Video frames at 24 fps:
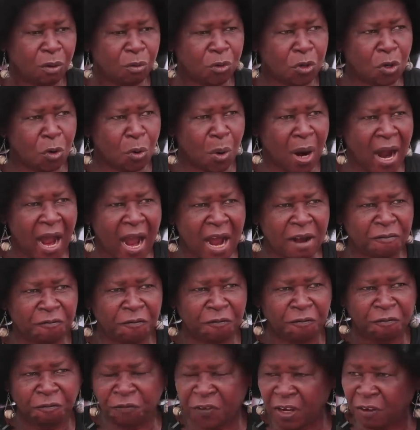You have
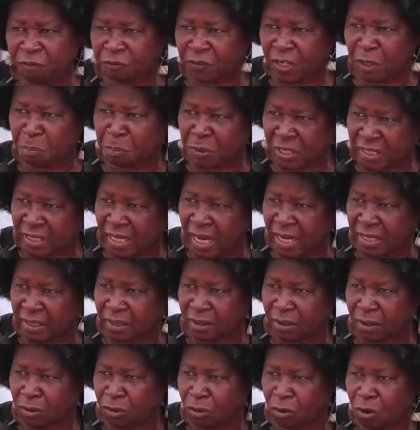
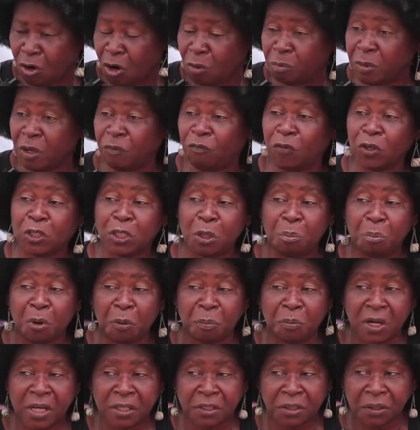50% of the voting
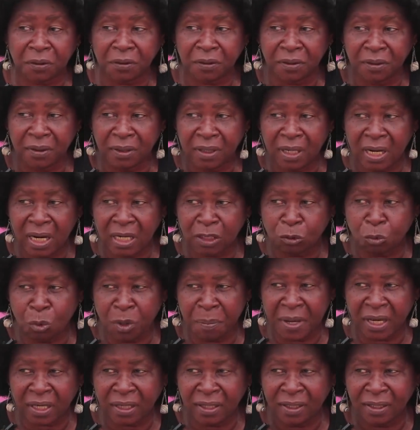population as
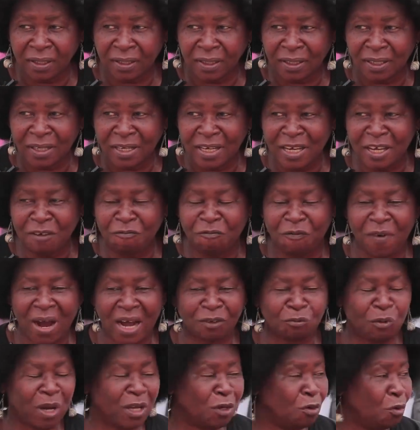women. In
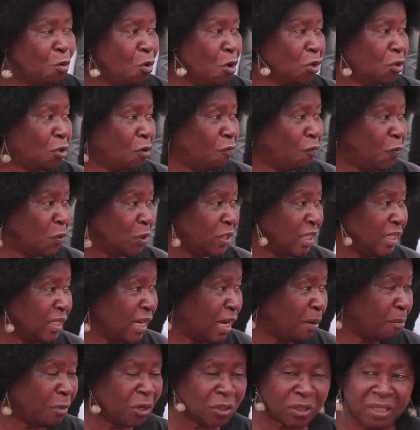fact, when you go to voting,
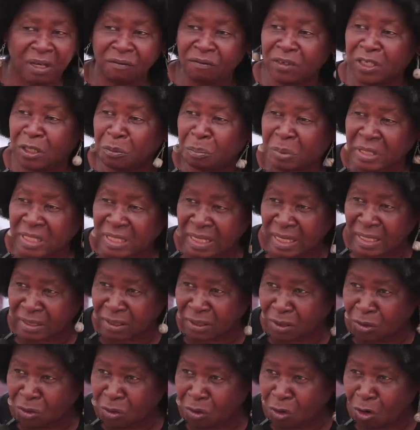there are about
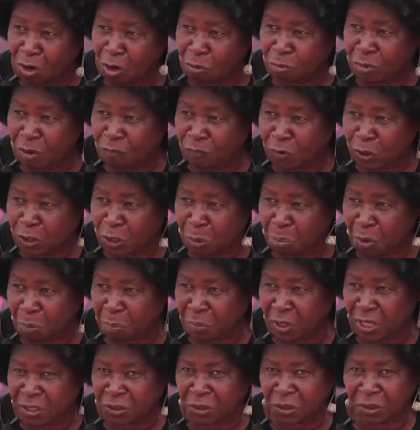70% of the voting
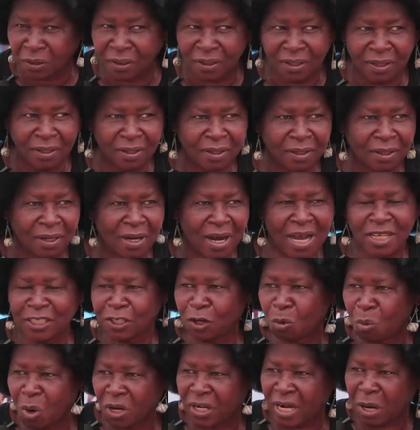population. And
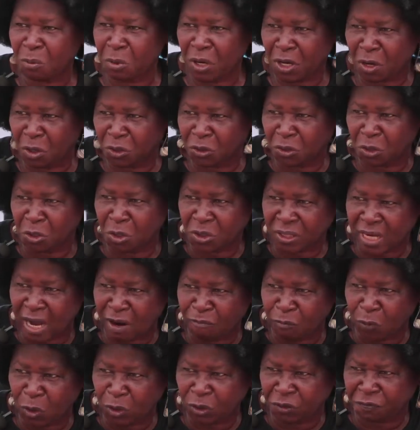so what are we going to use
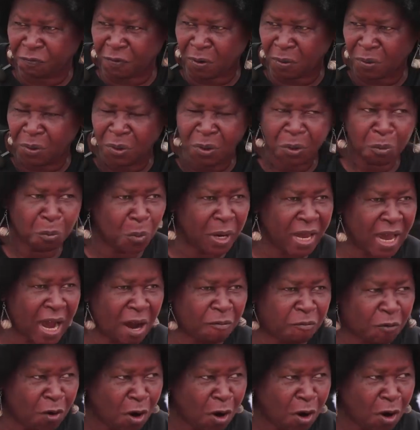our votes for? We have